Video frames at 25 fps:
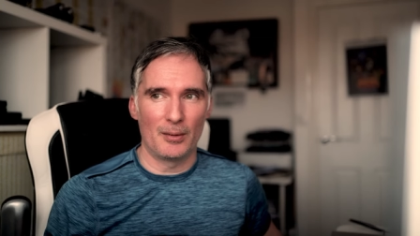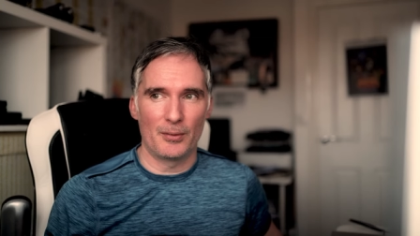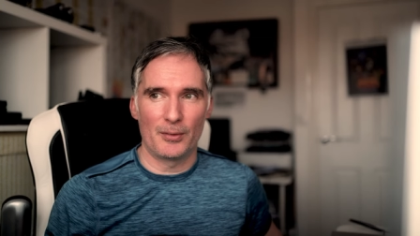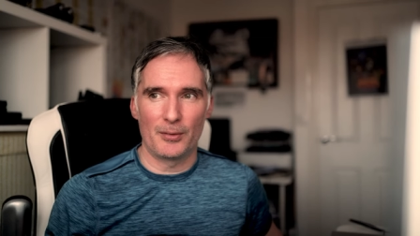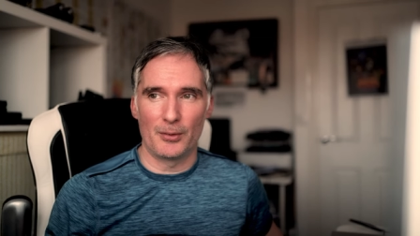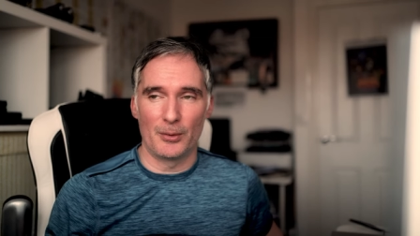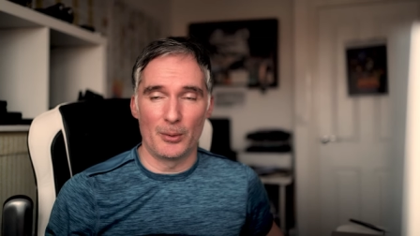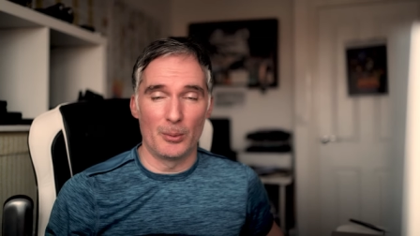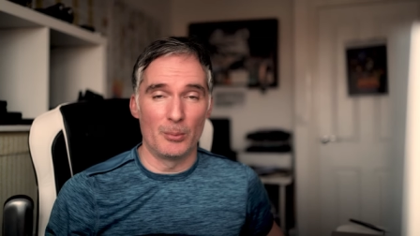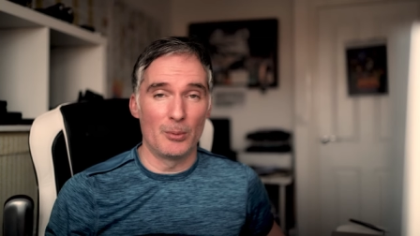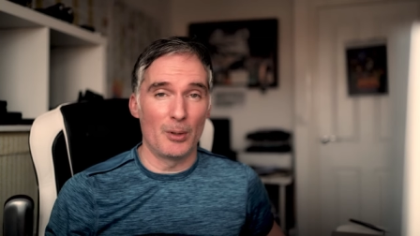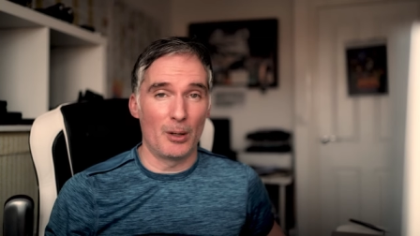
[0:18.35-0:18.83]

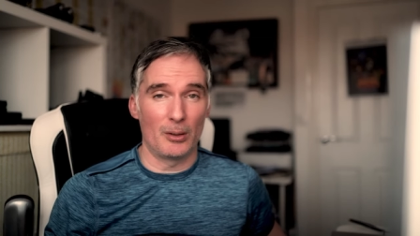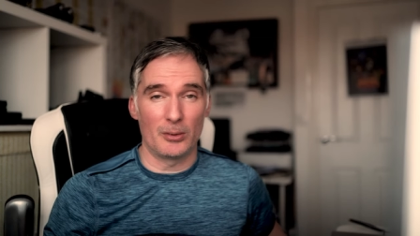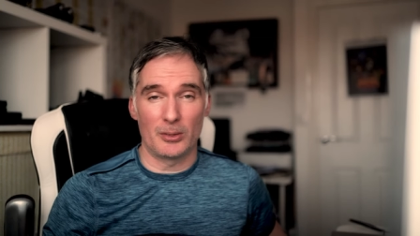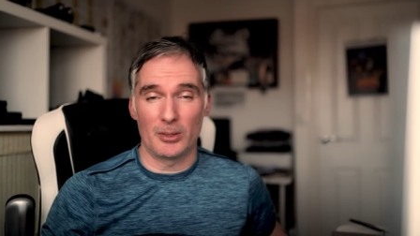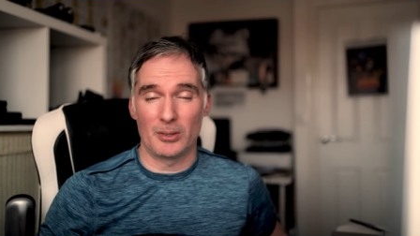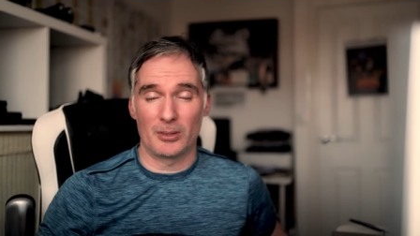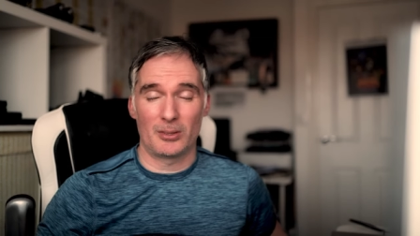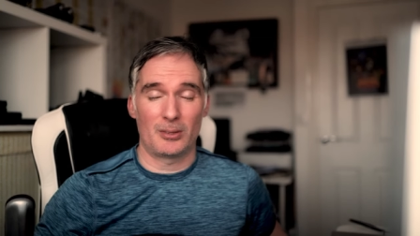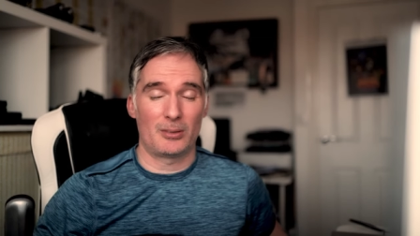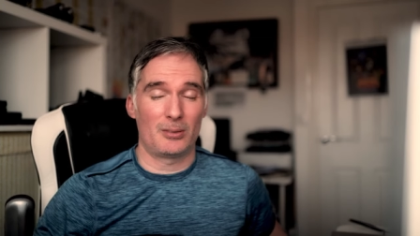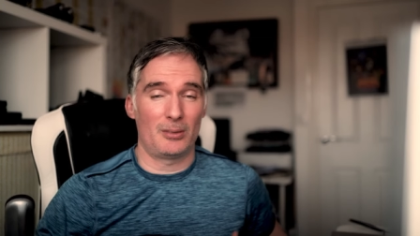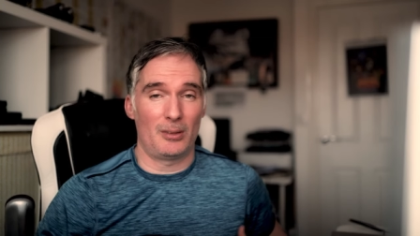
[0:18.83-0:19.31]
through not
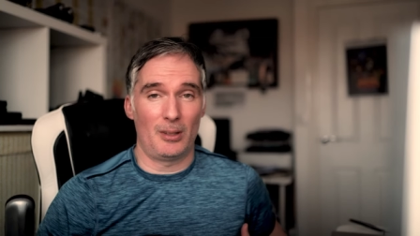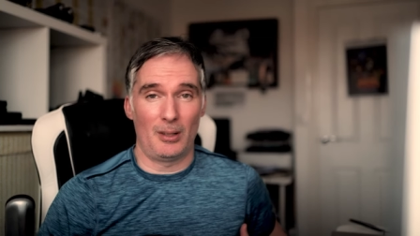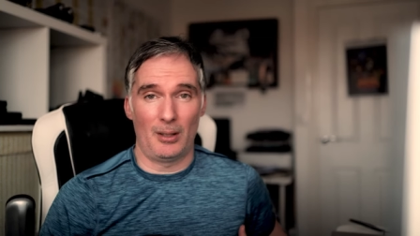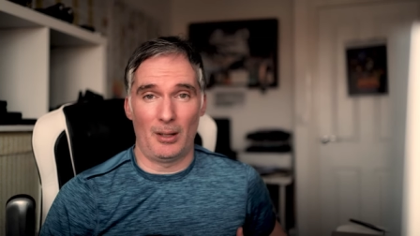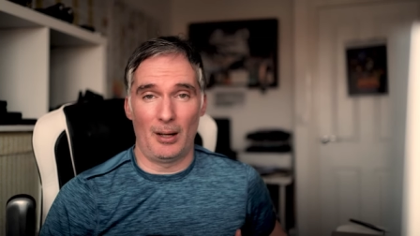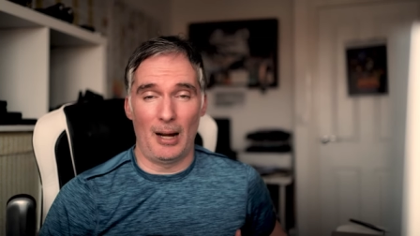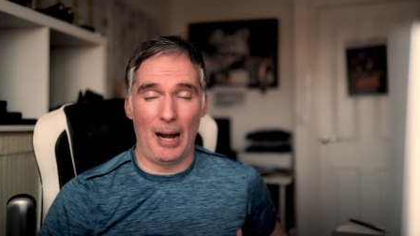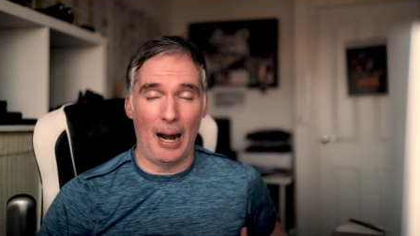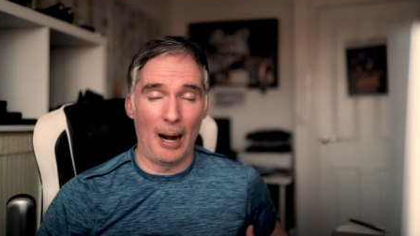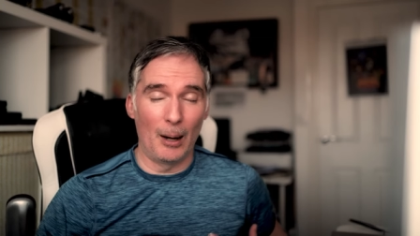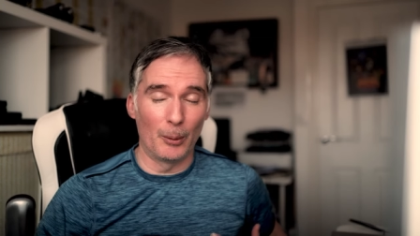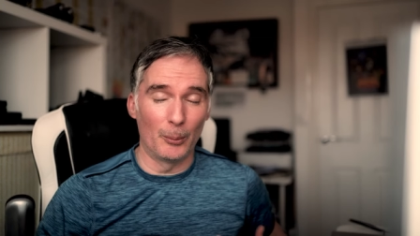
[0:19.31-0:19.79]
just
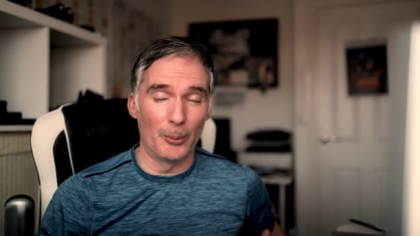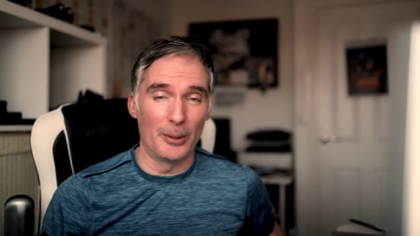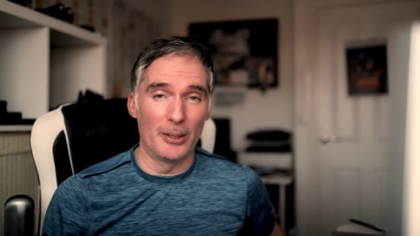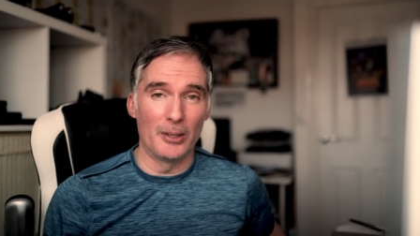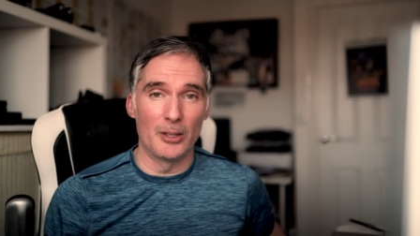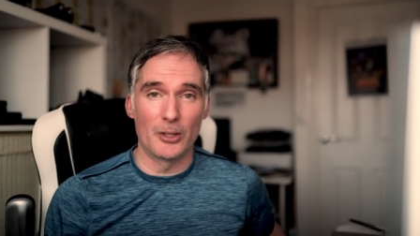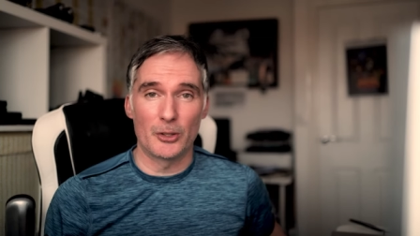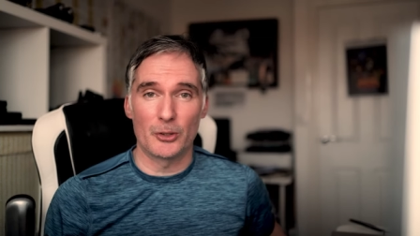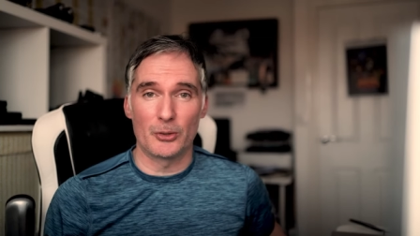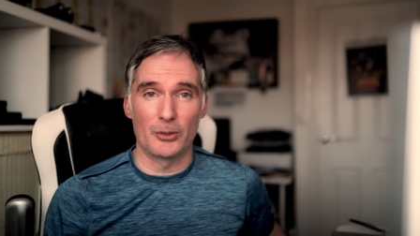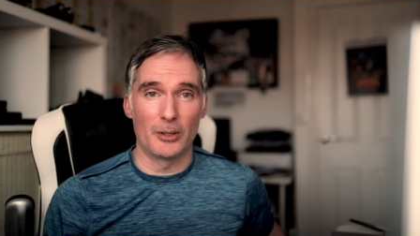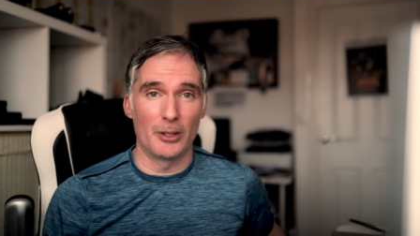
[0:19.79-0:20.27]
our
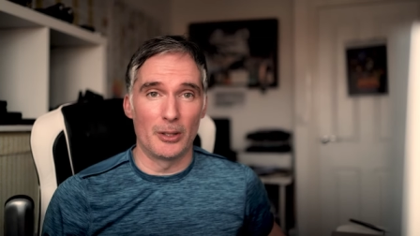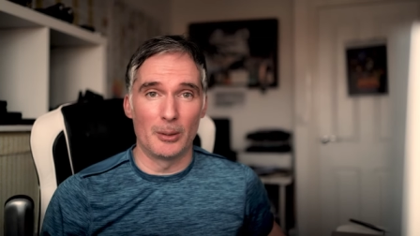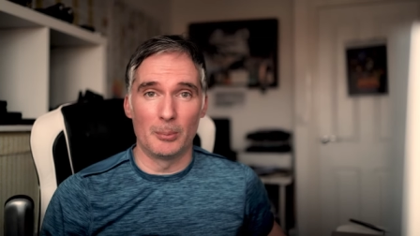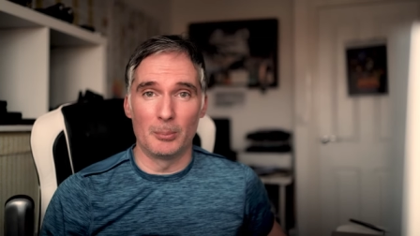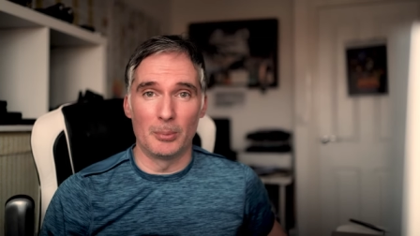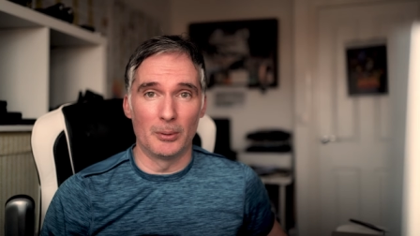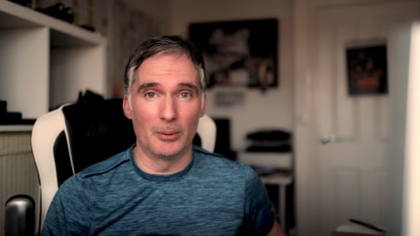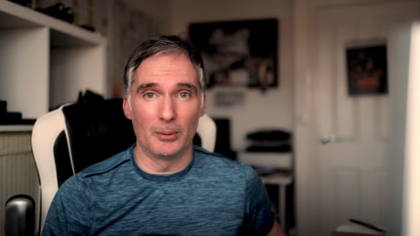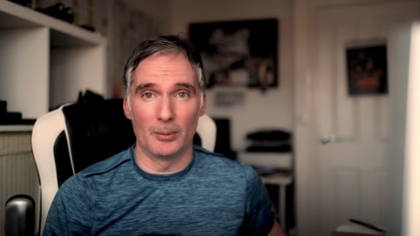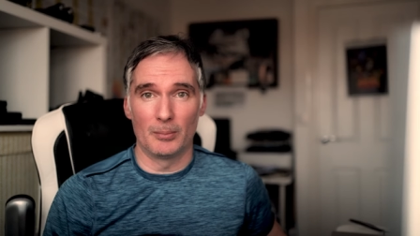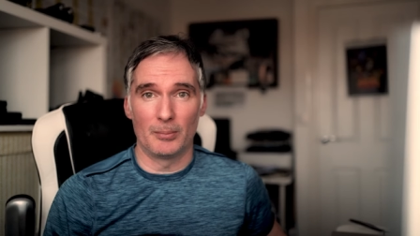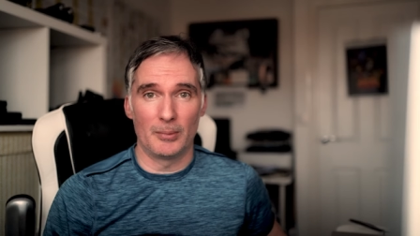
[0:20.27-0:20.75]
industry,
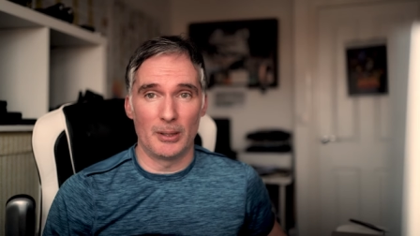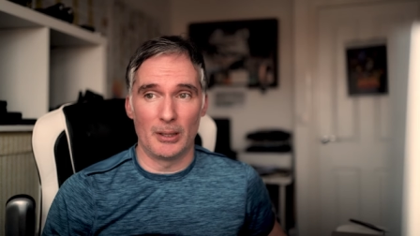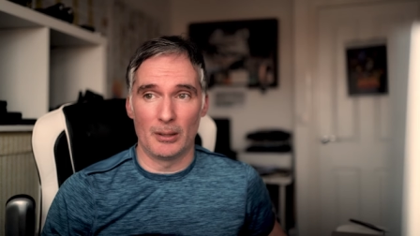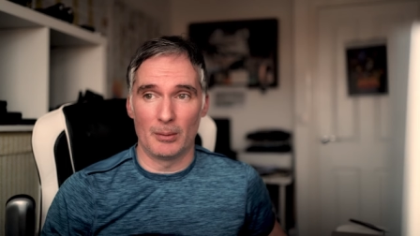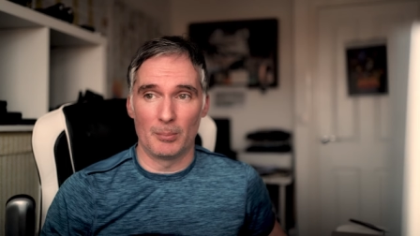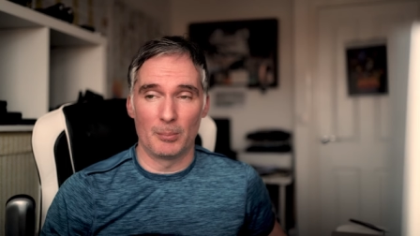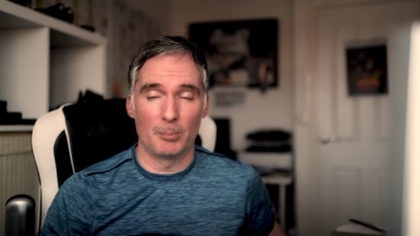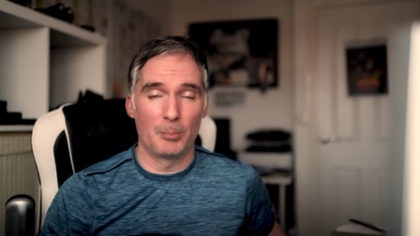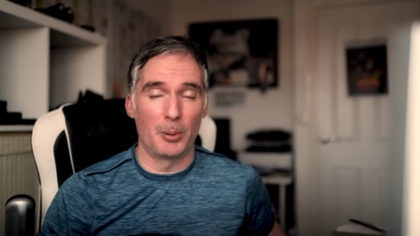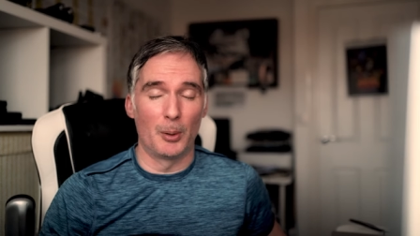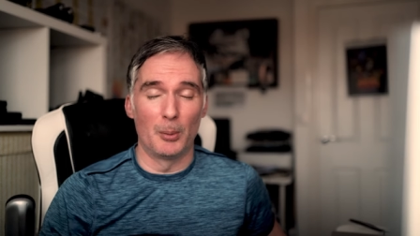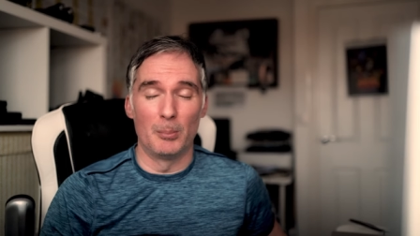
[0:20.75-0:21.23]
but you know,
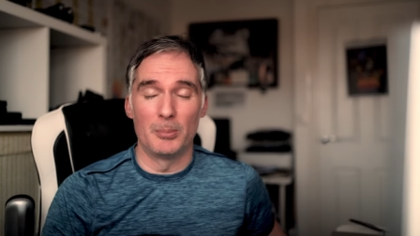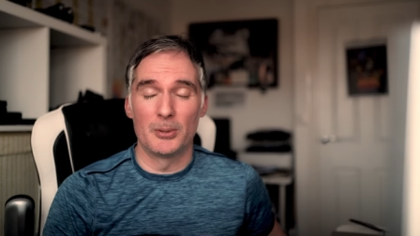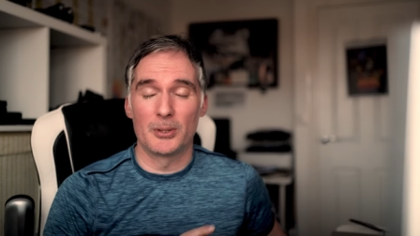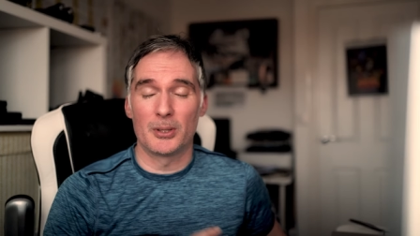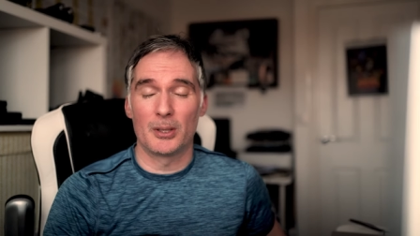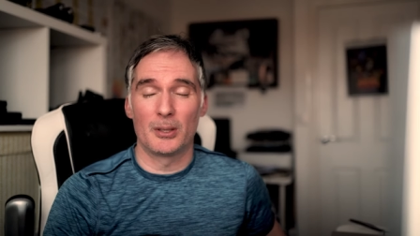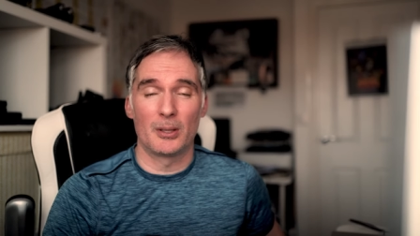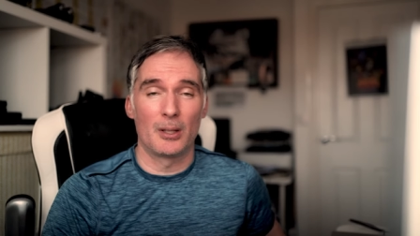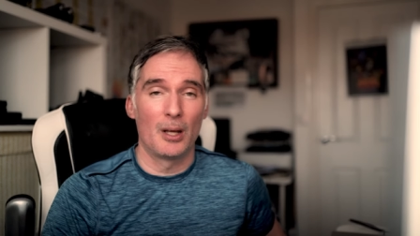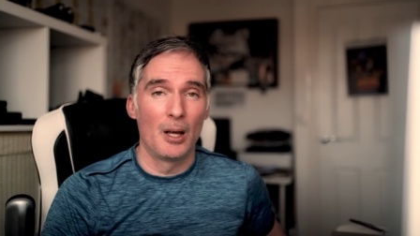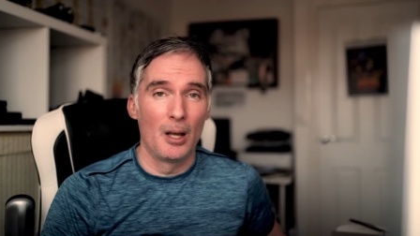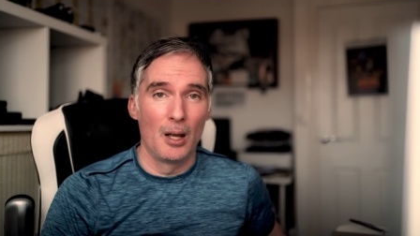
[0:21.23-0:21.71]
pubs
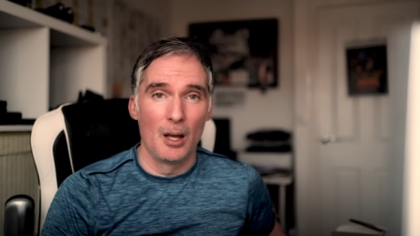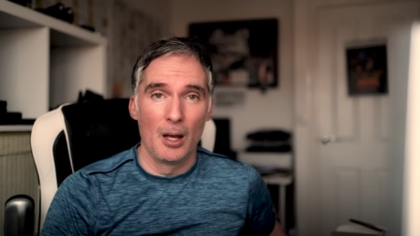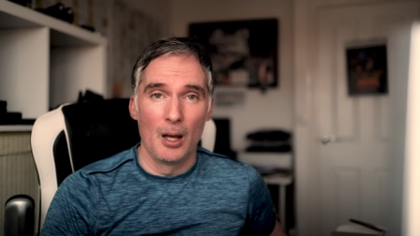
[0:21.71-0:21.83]
are